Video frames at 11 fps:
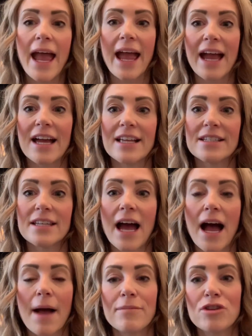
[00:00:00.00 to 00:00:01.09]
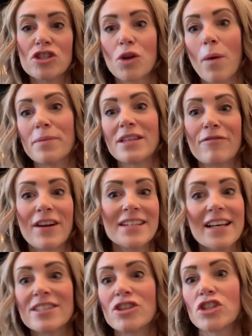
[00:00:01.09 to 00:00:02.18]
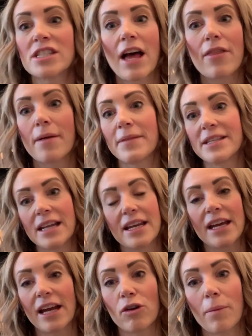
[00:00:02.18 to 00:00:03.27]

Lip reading: and you just go up to the front desk and you'll just tell them, listen, I need to get